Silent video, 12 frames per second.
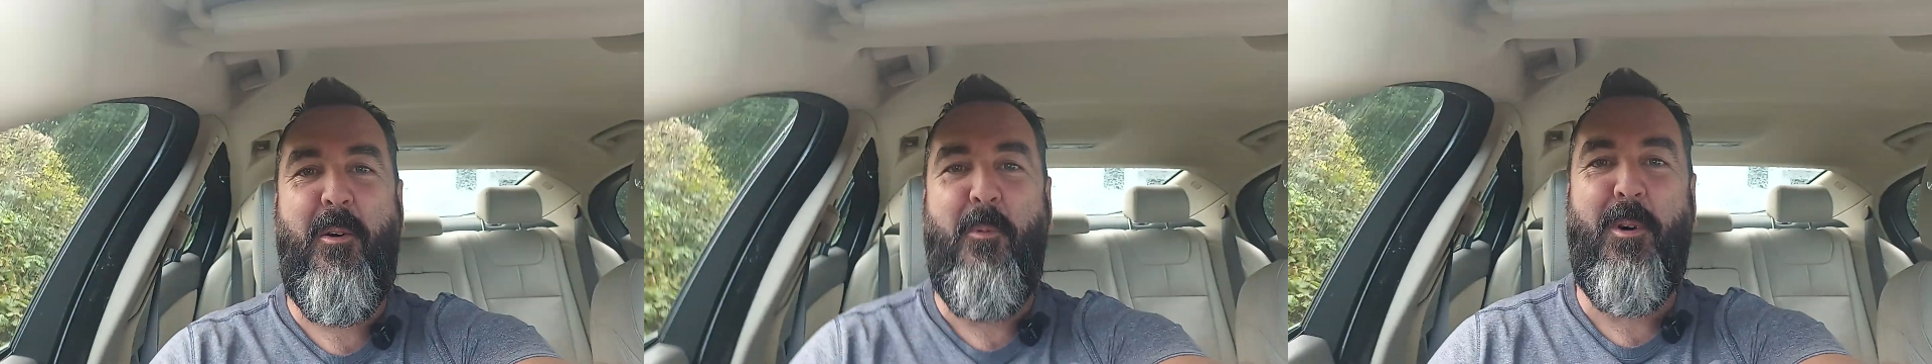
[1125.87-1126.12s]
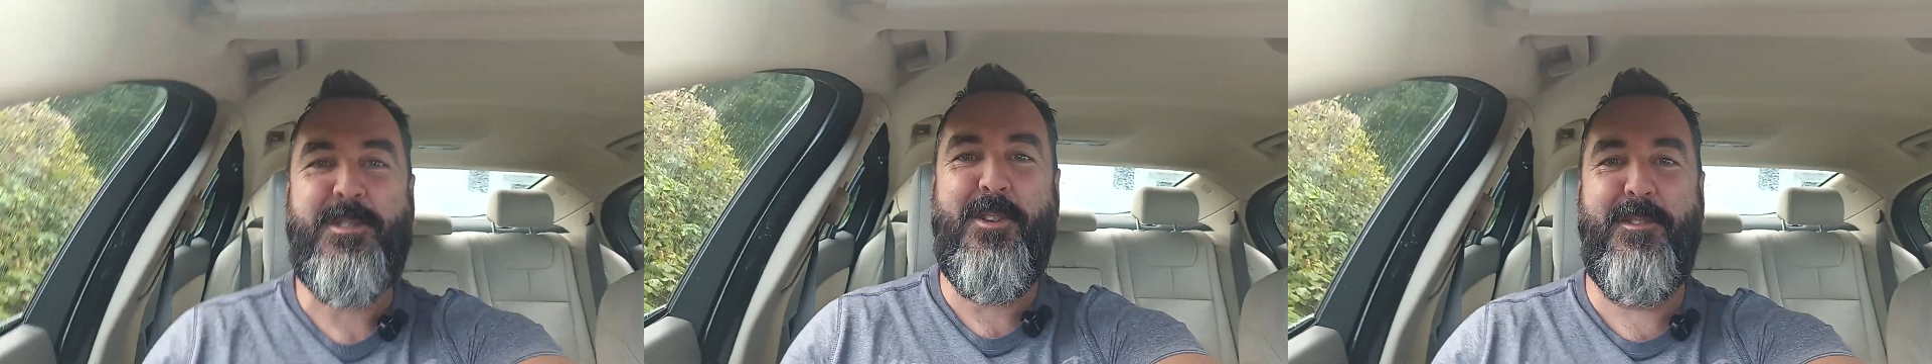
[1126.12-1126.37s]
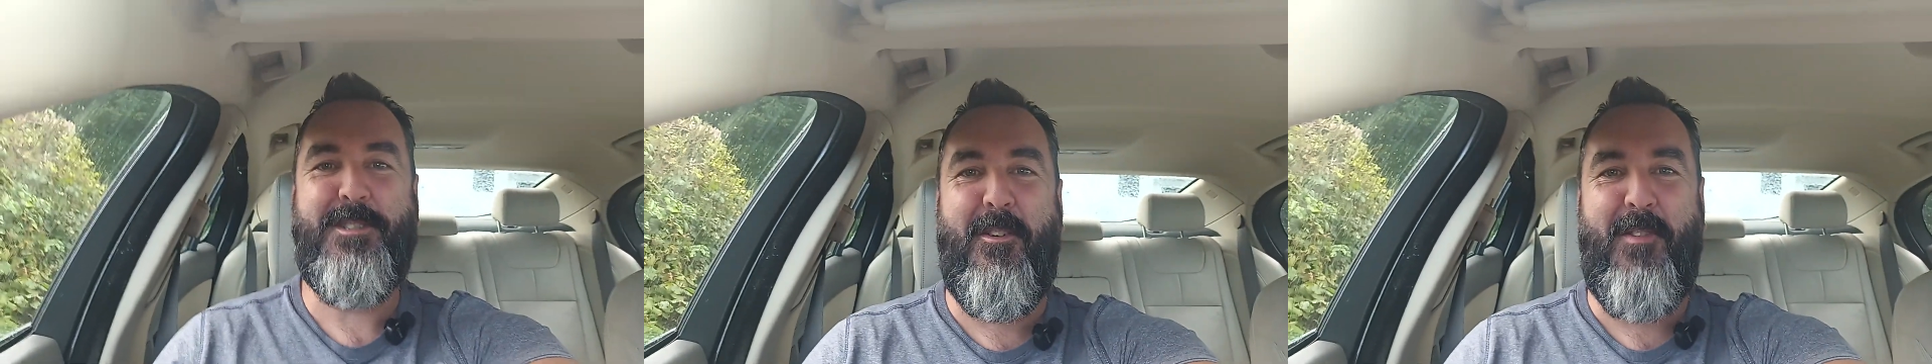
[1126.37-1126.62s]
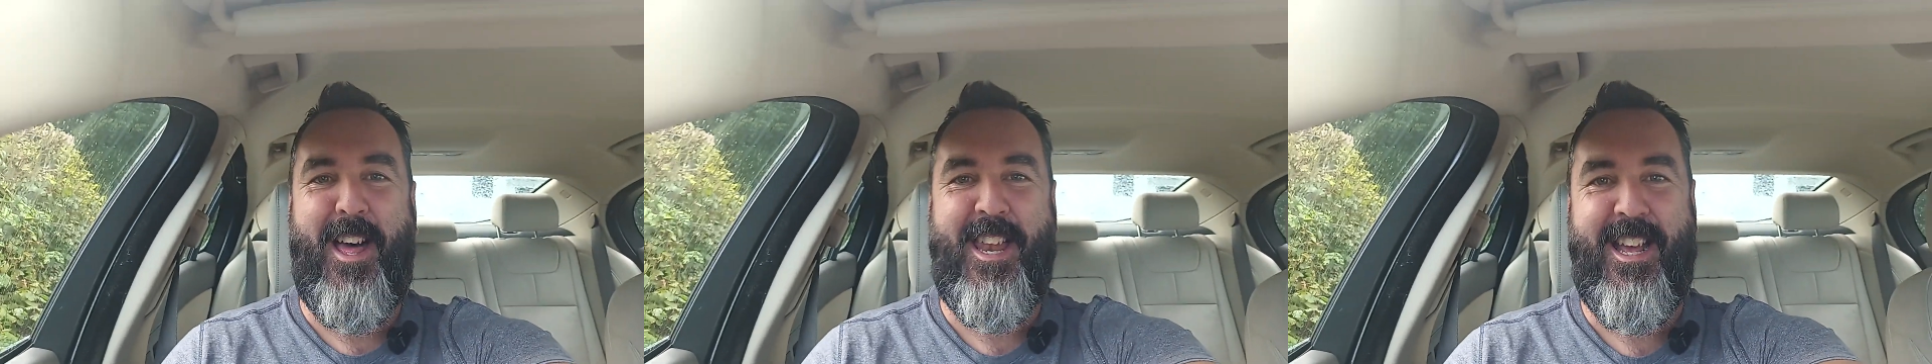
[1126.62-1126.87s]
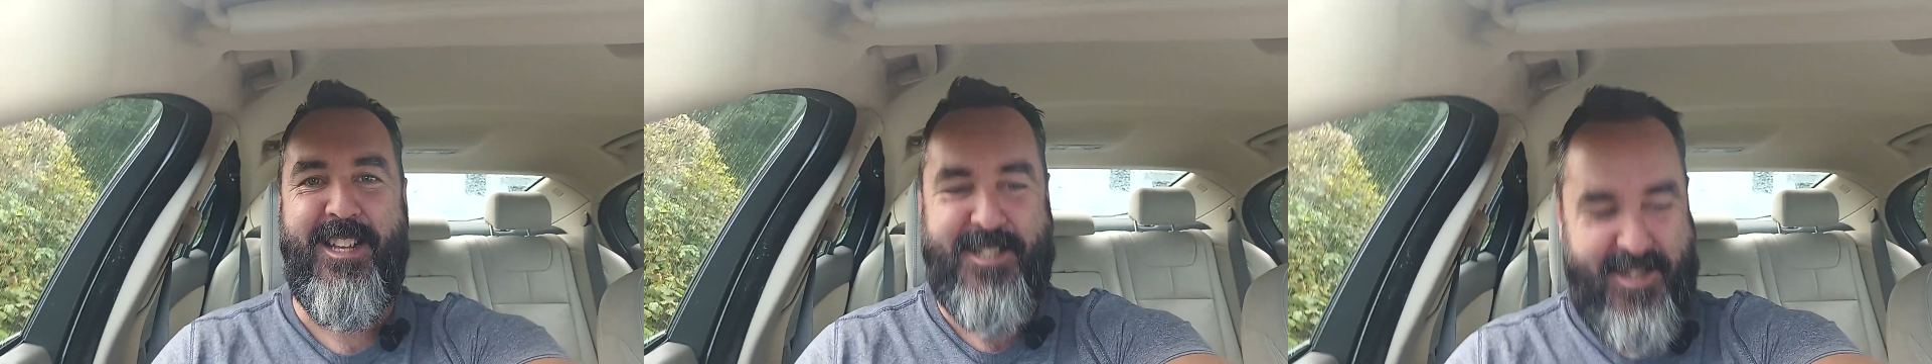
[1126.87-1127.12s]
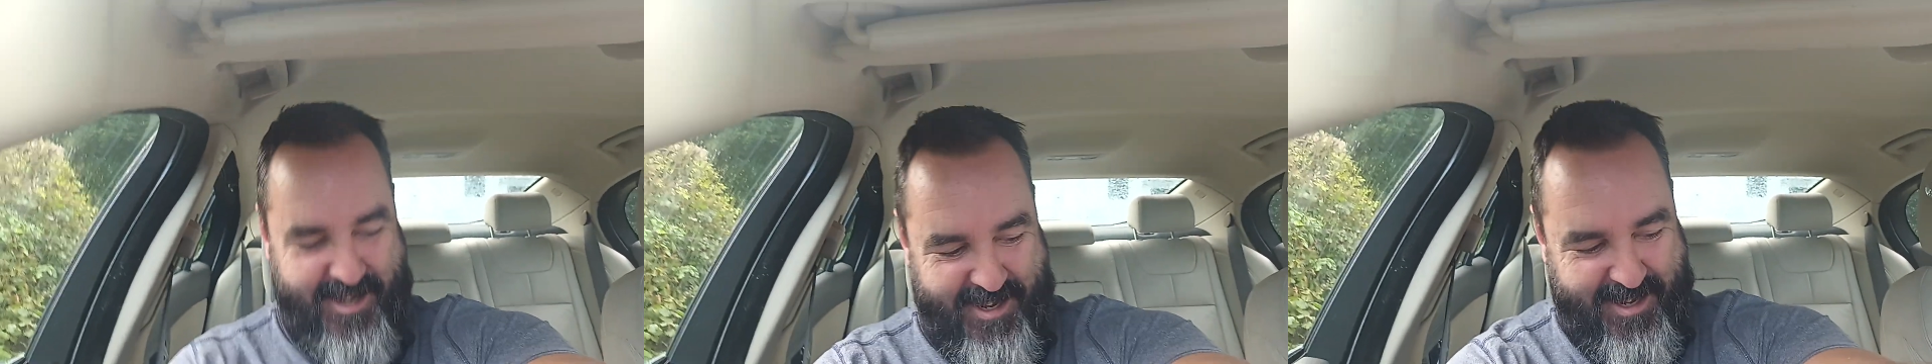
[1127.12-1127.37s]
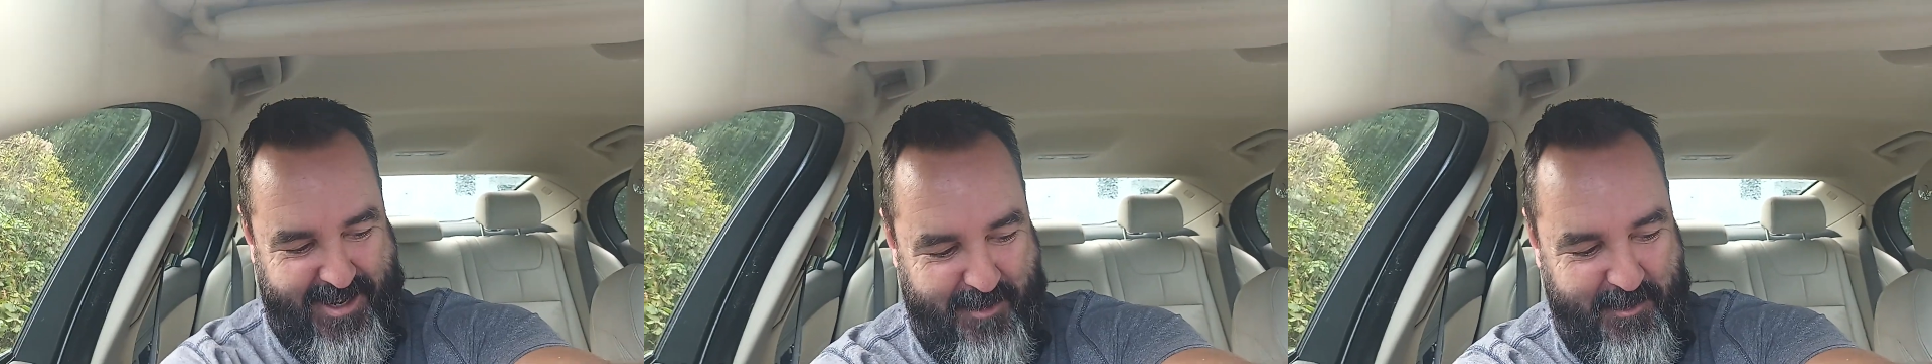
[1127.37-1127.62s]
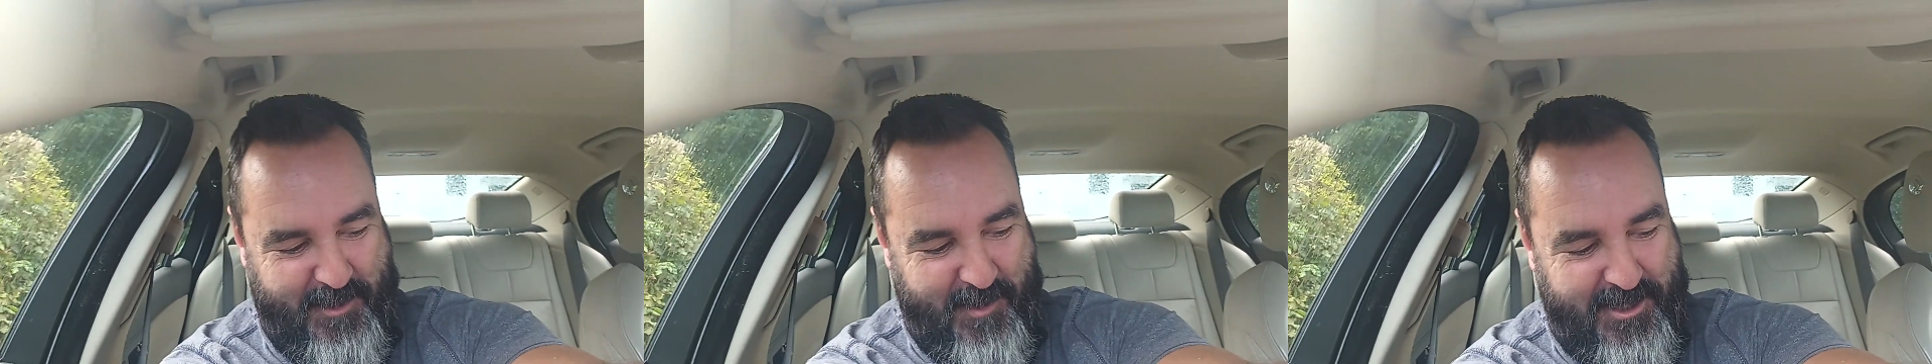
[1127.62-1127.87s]
What a result that is. Let
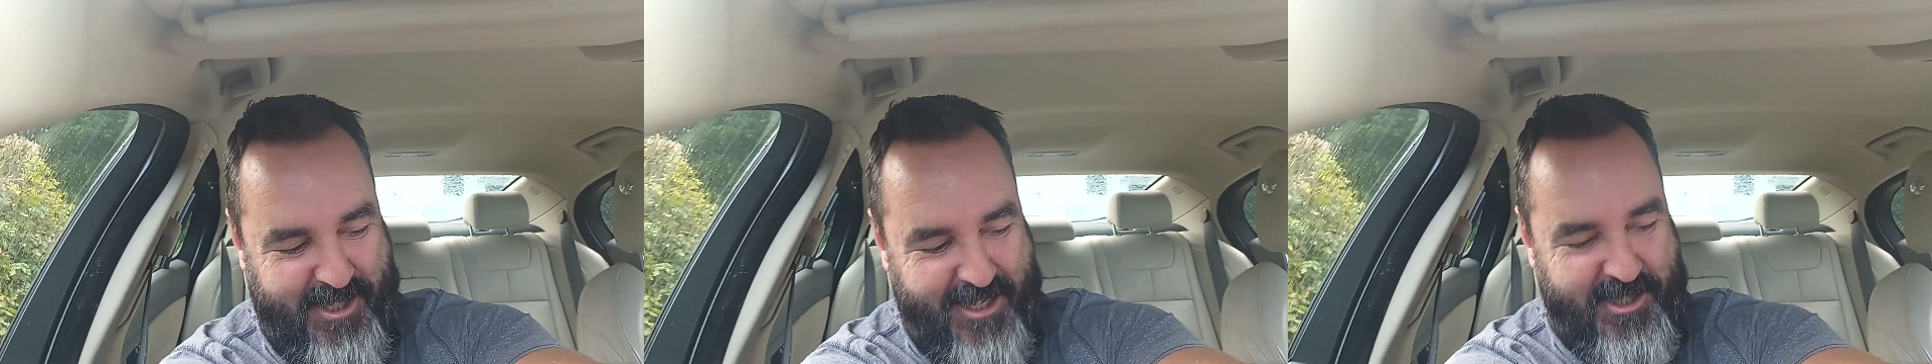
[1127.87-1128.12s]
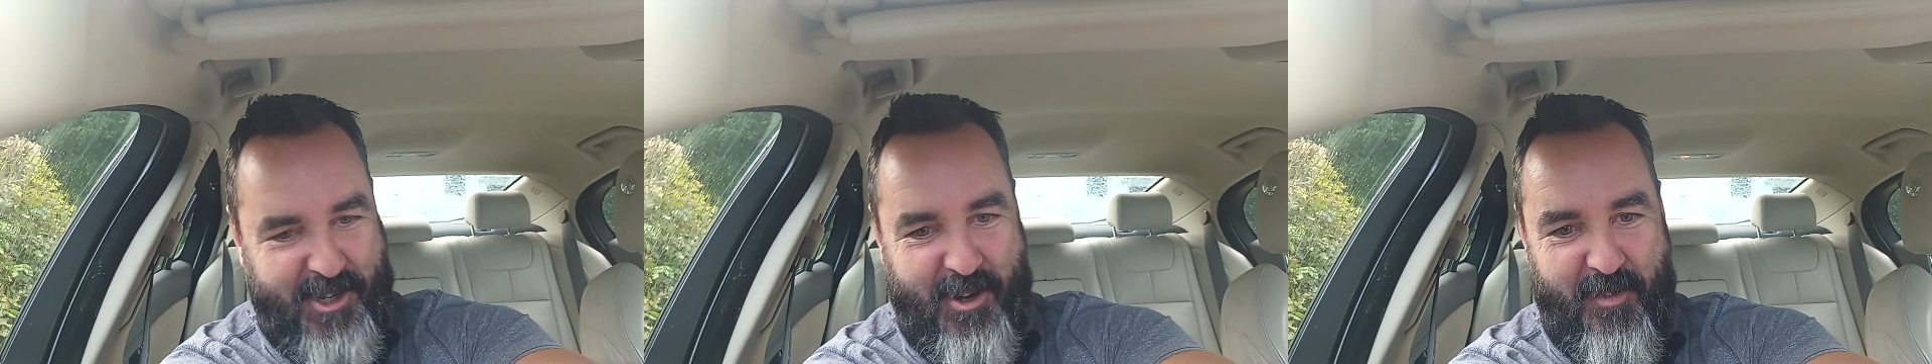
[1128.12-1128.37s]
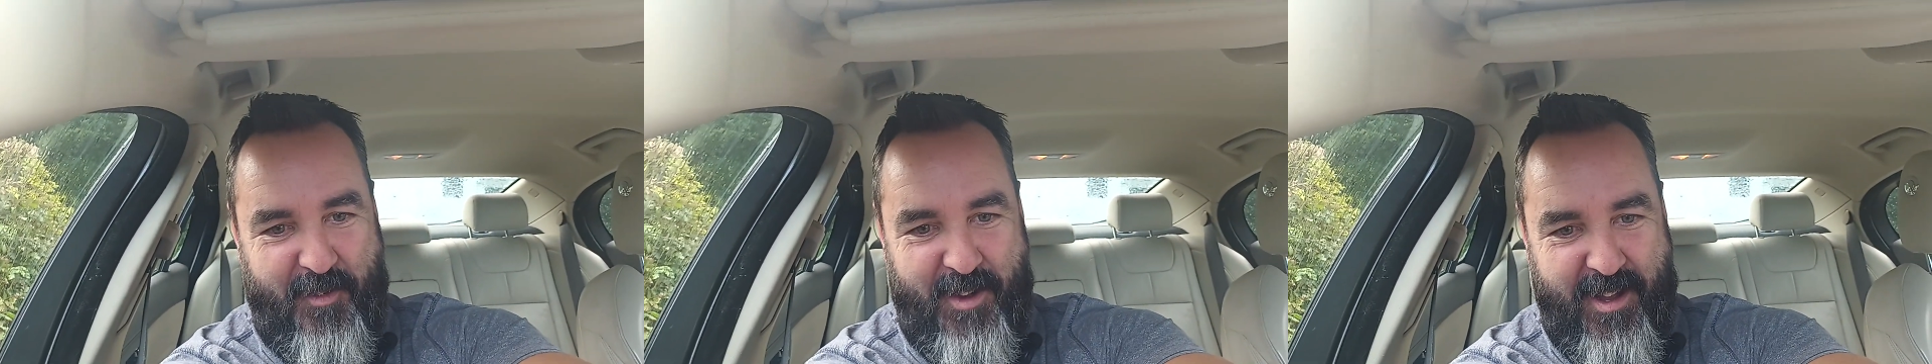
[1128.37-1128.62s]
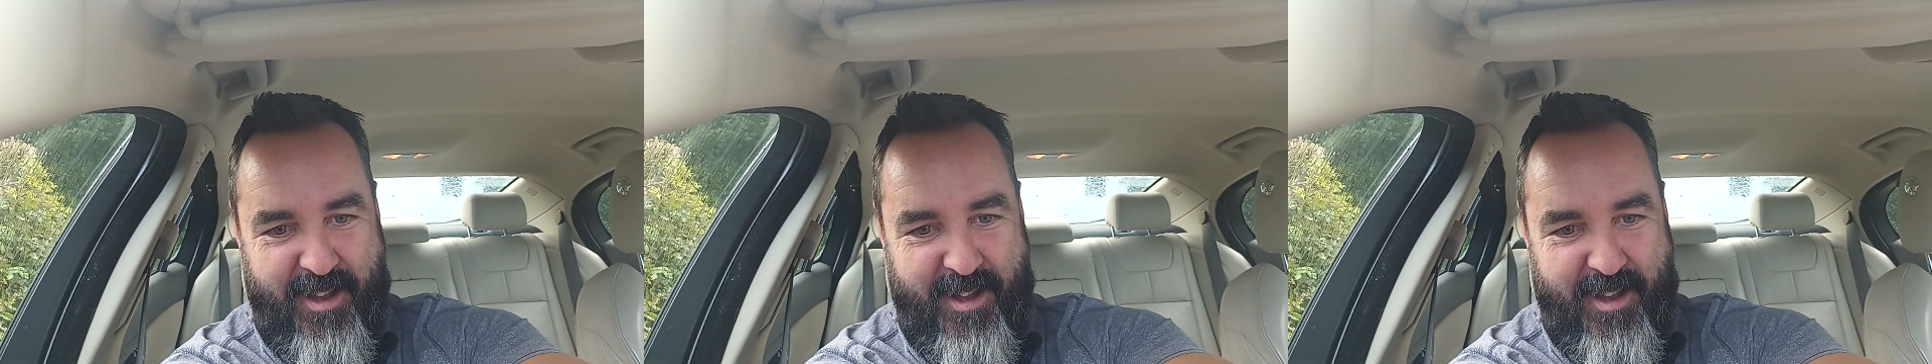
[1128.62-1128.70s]
me switch the engine off.